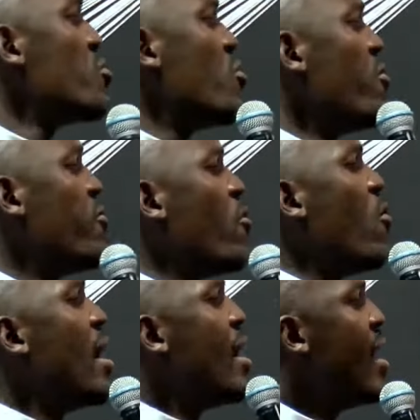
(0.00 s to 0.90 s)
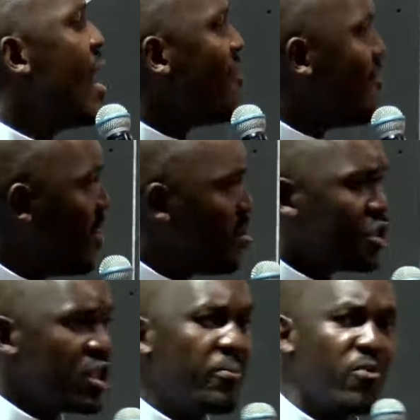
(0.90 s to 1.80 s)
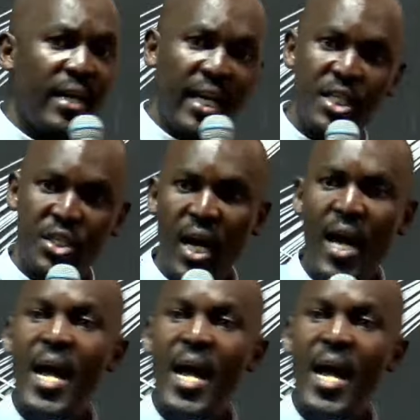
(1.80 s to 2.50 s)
to go for a fellowship, for Acacia.